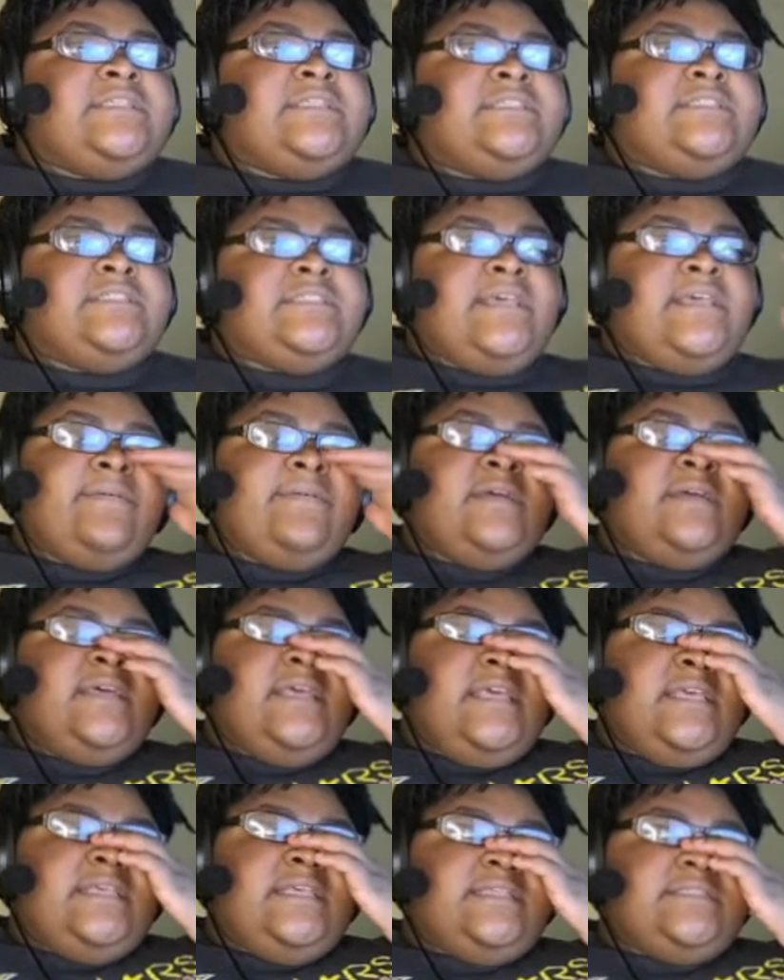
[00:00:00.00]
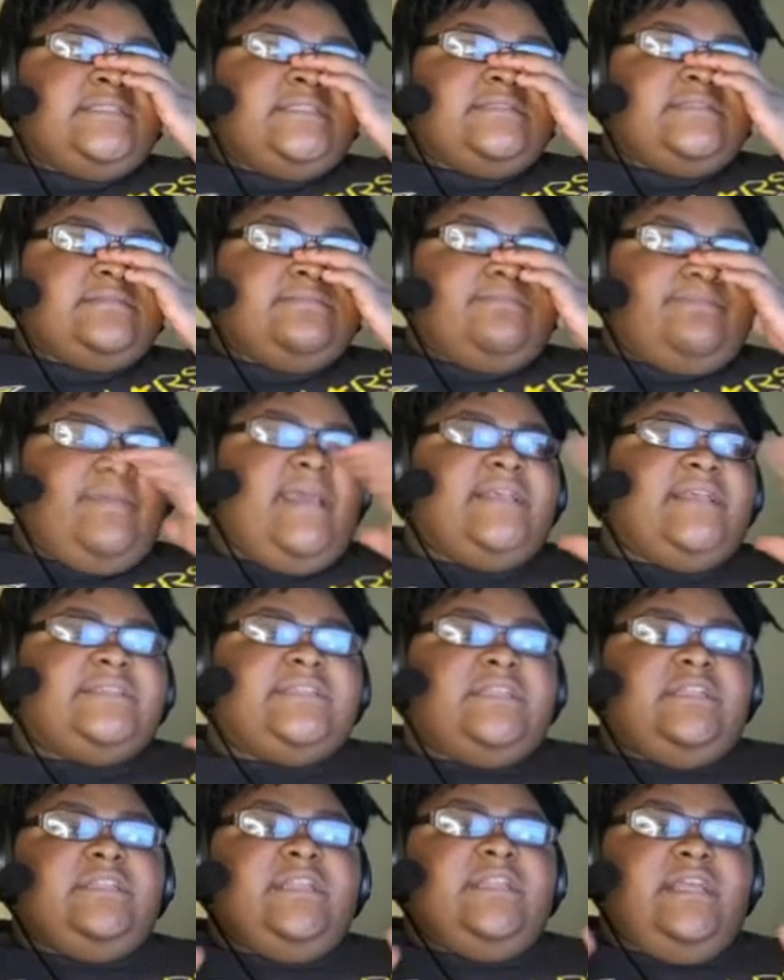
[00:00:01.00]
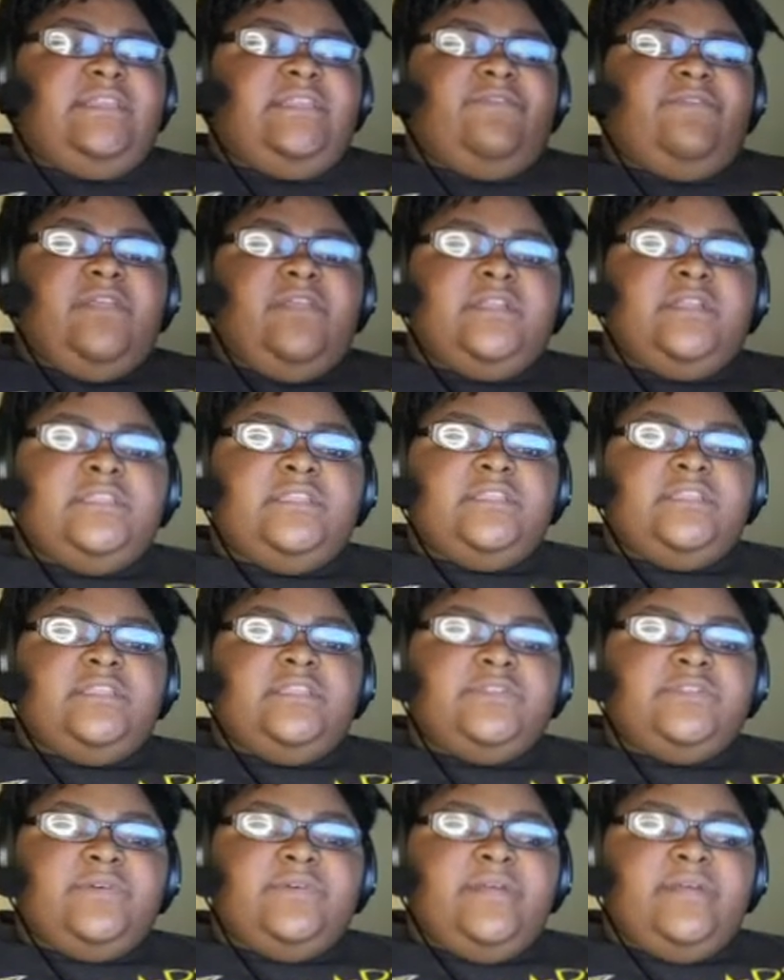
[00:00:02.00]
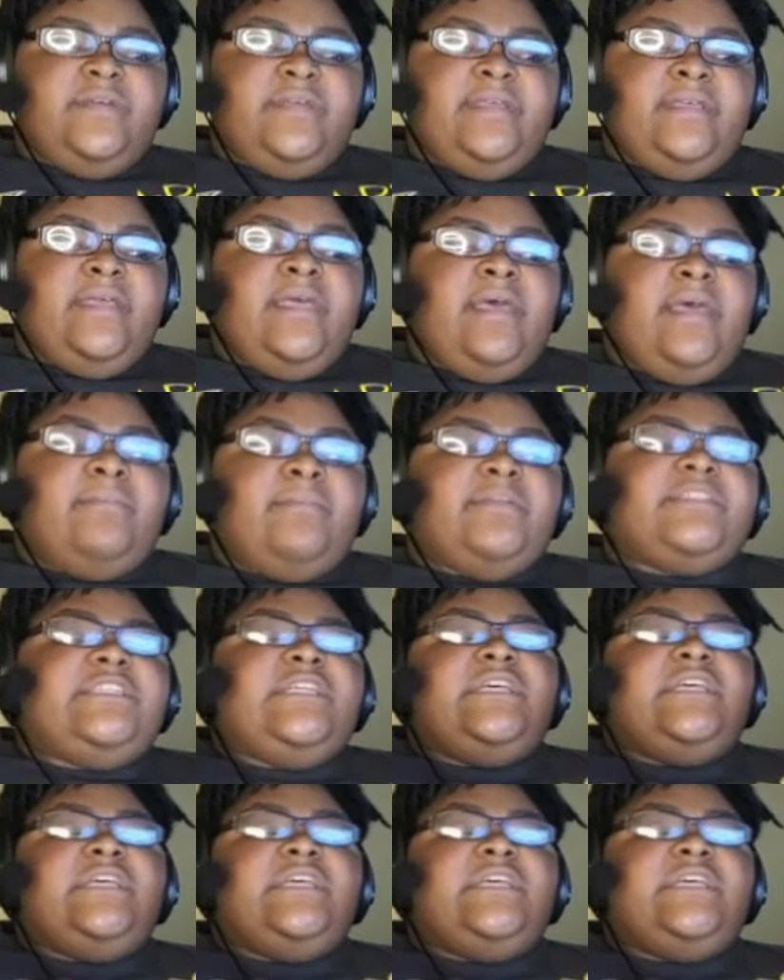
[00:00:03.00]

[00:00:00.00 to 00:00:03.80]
Sarah is basically like the villain of the story, but